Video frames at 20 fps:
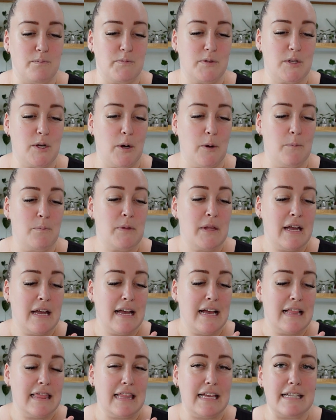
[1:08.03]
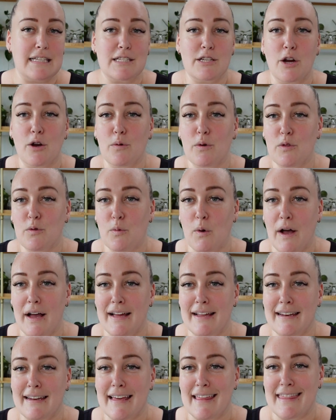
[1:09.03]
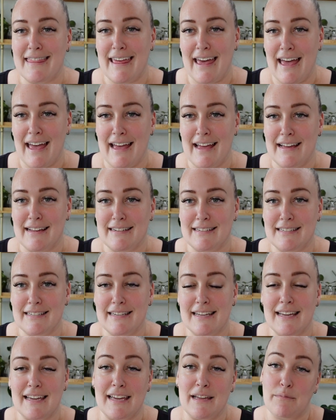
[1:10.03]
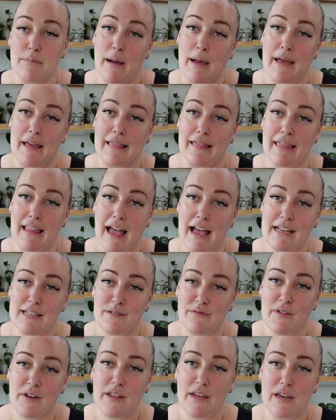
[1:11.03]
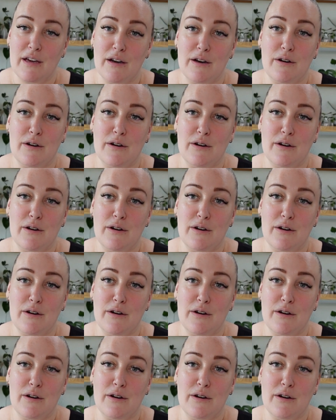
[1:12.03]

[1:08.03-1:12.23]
So let's start with one that in my last video,